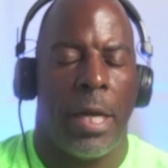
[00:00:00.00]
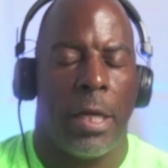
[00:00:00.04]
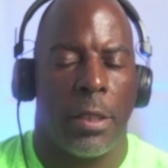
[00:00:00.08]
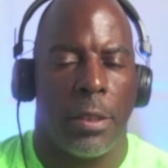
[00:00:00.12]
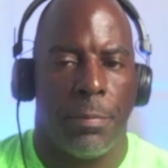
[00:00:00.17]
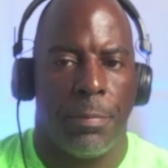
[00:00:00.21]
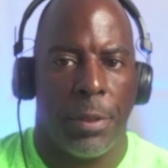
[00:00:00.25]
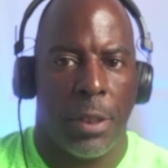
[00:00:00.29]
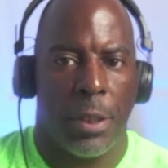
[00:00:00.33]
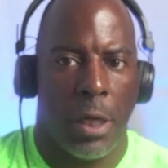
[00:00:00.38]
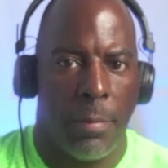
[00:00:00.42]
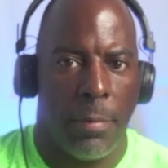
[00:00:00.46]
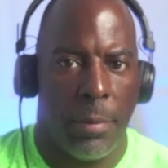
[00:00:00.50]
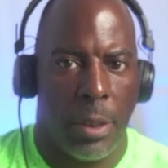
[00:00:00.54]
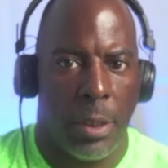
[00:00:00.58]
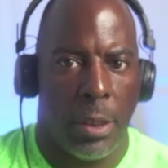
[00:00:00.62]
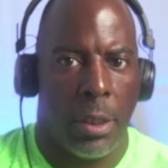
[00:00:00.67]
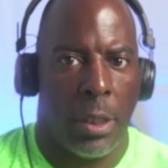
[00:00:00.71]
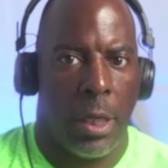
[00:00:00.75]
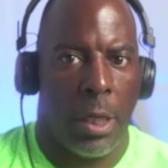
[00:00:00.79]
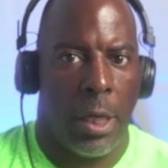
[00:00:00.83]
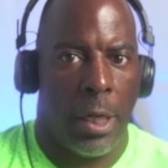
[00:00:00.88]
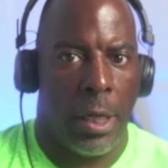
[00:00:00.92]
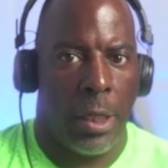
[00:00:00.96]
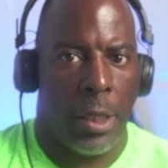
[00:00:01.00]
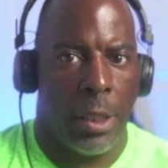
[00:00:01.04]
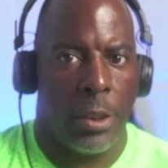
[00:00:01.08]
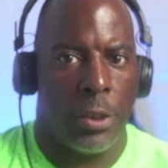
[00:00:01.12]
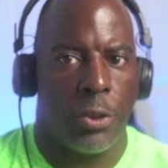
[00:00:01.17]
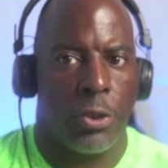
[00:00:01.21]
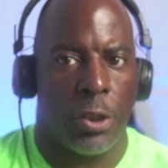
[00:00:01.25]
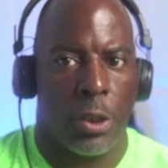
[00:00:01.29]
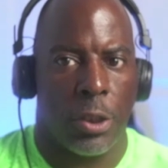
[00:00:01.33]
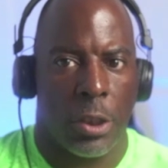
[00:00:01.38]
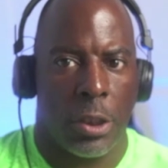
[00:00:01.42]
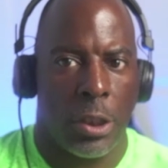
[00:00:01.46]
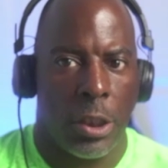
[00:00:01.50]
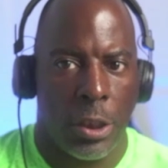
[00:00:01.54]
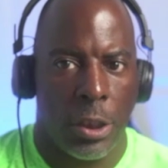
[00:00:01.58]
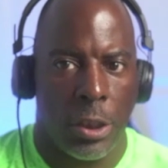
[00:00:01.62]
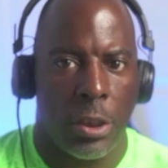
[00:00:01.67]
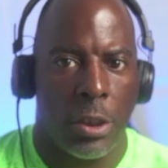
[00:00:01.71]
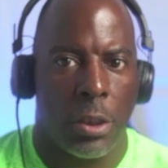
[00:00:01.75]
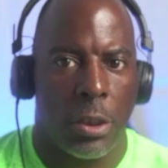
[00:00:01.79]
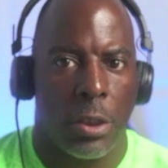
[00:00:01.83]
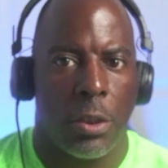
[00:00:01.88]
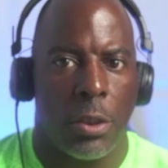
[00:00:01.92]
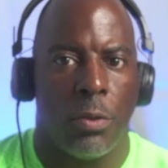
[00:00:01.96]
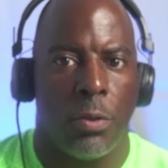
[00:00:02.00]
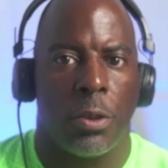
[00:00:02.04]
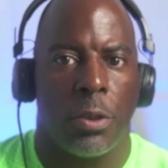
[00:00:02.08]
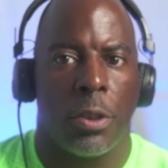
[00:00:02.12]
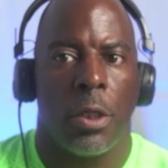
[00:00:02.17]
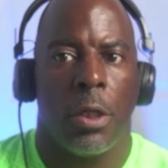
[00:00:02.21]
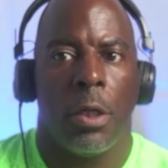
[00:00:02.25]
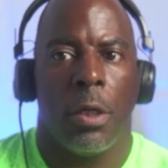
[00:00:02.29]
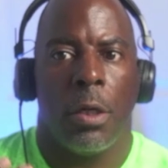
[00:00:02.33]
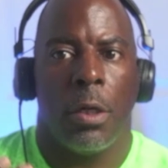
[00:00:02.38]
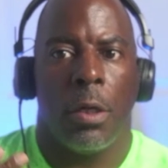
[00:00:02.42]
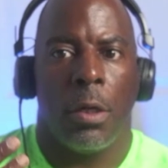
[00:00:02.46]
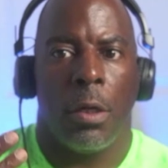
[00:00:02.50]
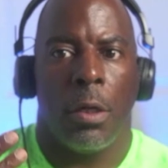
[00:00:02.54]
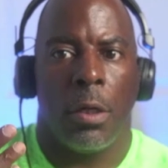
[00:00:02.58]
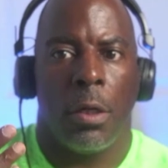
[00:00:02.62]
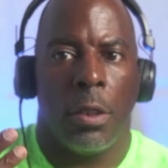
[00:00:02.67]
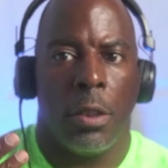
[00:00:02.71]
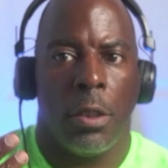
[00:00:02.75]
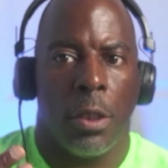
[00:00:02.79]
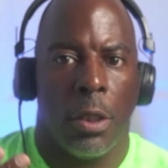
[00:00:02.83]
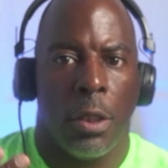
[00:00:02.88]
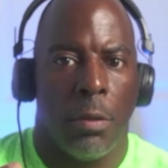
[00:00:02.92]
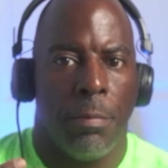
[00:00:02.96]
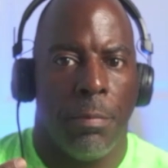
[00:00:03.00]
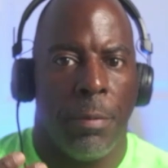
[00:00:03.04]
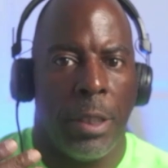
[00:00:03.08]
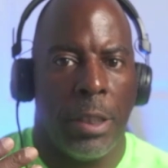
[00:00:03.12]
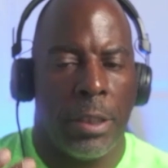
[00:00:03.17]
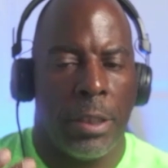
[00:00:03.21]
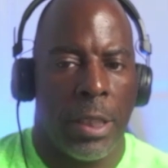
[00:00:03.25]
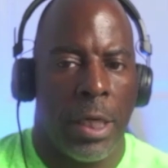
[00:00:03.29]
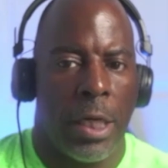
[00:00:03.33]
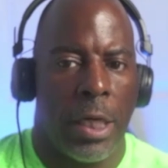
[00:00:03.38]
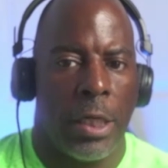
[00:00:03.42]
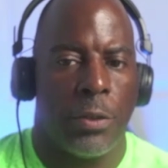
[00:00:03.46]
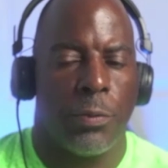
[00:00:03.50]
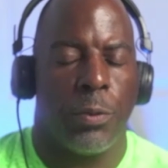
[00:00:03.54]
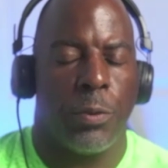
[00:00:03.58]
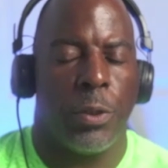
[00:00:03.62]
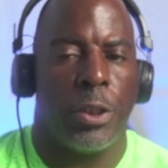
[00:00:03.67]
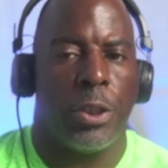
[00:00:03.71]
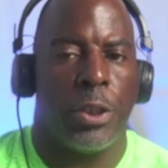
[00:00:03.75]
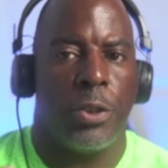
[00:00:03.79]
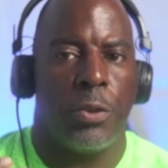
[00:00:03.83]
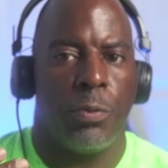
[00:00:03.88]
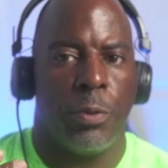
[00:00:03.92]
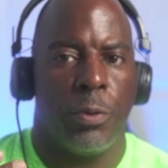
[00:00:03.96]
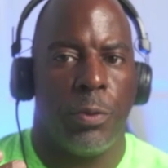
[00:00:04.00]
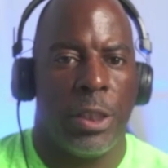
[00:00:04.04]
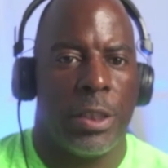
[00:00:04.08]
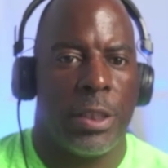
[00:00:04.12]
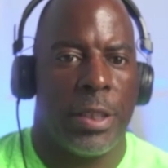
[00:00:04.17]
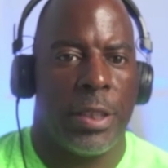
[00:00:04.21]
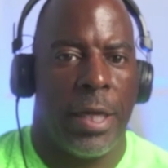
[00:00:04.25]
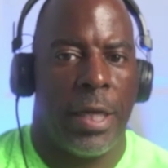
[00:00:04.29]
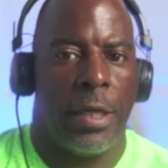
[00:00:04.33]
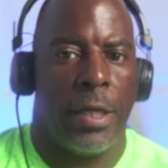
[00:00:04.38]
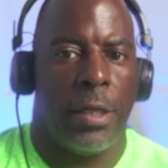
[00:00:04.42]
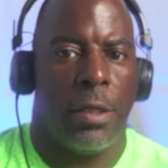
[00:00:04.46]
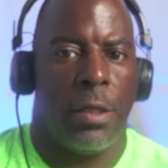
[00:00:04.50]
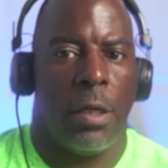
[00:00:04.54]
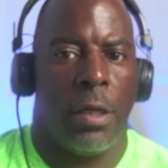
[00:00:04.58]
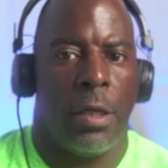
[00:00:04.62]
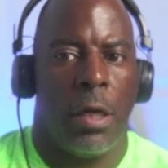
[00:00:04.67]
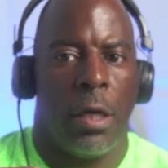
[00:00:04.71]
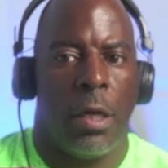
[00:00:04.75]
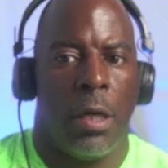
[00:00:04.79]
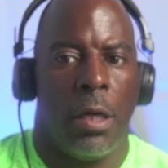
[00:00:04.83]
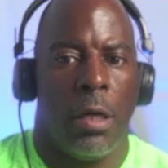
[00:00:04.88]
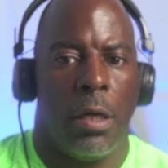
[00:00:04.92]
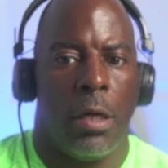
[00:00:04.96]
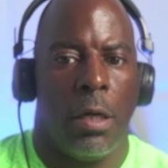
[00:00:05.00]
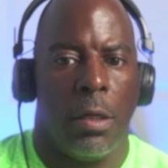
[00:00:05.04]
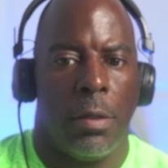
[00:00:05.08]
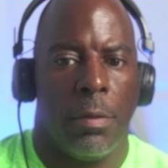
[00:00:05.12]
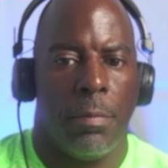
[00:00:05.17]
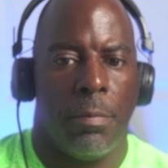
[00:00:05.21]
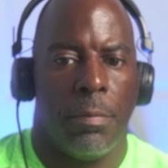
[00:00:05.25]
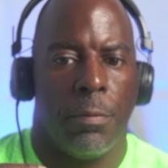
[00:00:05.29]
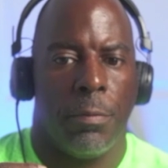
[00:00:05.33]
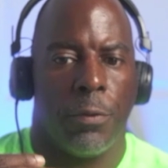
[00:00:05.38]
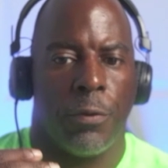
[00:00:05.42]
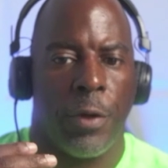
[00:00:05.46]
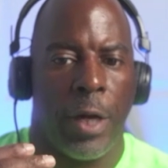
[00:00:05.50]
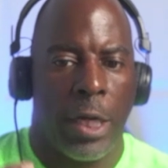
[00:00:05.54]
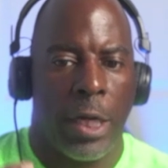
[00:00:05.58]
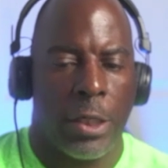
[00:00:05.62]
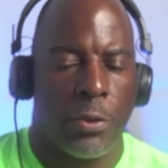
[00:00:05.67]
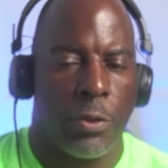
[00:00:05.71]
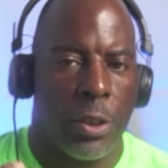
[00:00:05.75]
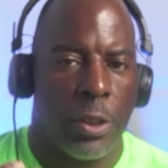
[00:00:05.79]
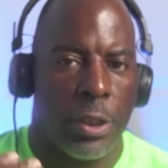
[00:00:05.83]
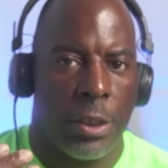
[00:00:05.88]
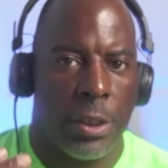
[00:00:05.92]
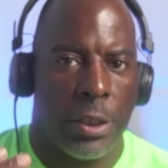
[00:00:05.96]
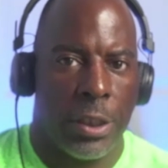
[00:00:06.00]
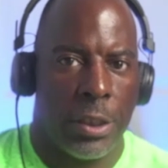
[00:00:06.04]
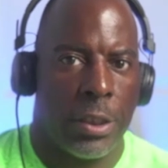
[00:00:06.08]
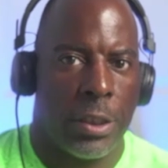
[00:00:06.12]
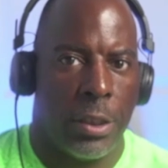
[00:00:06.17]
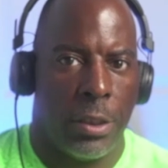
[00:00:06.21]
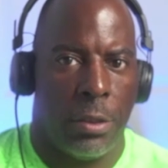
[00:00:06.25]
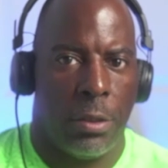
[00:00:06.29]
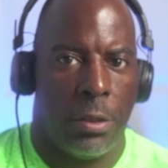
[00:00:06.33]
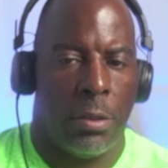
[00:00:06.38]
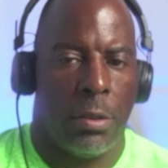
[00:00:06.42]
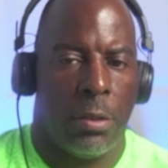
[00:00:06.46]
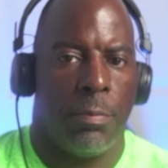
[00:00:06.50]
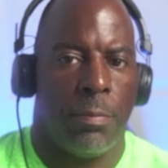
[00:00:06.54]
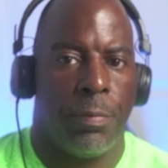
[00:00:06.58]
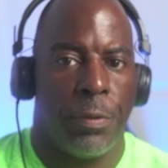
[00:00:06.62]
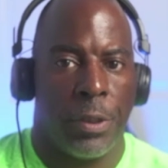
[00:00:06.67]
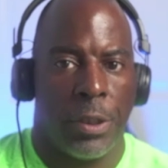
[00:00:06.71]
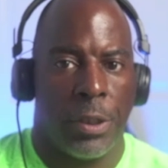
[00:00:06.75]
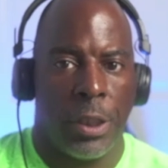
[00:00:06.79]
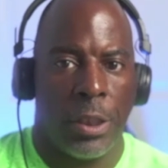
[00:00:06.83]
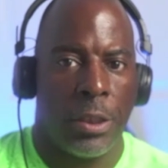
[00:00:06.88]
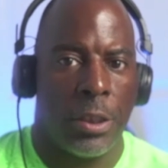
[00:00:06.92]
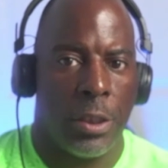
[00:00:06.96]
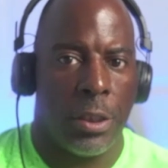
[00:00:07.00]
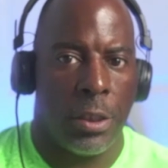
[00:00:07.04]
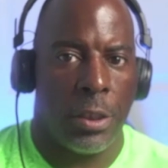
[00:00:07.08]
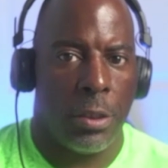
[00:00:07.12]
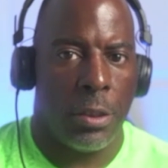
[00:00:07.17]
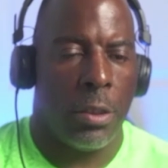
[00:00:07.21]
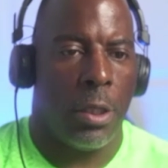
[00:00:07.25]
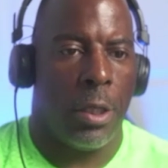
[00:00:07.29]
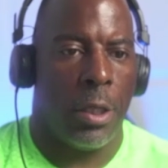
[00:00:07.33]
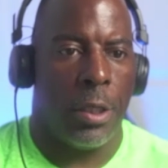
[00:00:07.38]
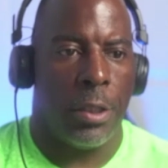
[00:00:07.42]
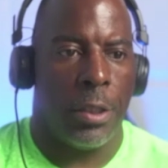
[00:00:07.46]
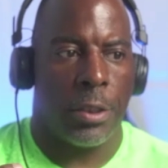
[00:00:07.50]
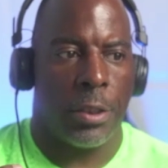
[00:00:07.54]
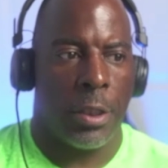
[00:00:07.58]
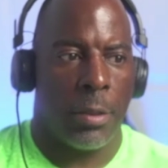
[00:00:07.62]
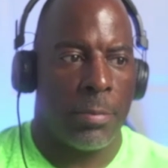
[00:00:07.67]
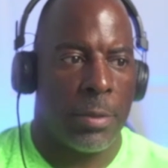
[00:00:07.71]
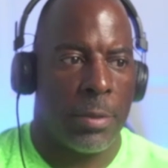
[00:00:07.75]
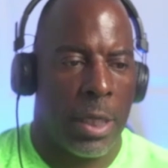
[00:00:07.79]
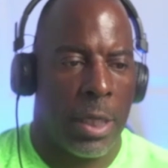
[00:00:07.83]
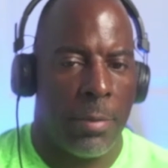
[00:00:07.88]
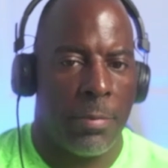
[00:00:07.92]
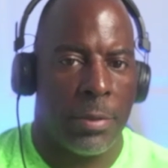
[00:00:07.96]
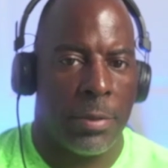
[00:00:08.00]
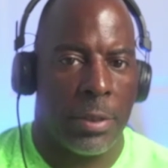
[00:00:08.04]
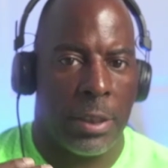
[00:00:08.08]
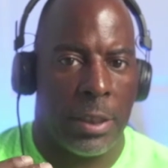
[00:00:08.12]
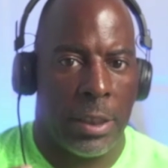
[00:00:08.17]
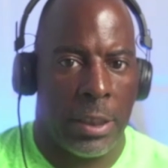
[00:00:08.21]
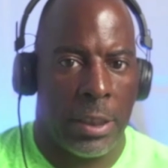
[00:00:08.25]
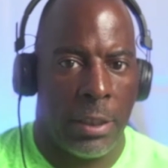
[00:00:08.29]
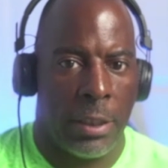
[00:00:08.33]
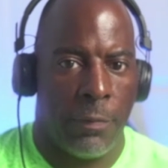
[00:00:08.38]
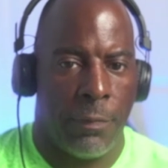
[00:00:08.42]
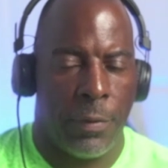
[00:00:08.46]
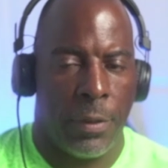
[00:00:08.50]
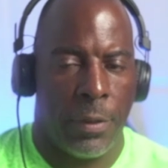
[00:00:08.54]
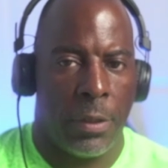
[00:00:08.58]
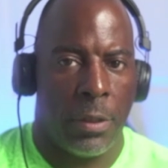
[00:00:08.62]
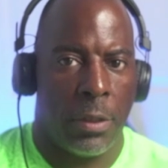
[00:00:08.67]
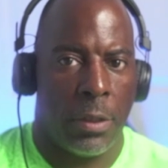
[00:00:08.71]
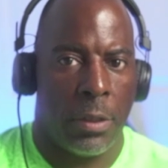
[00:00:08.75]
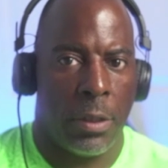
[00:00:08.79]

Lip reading: of becoming a strength conditioning coach, many times once you reach that graduate assistant position, and sometimes even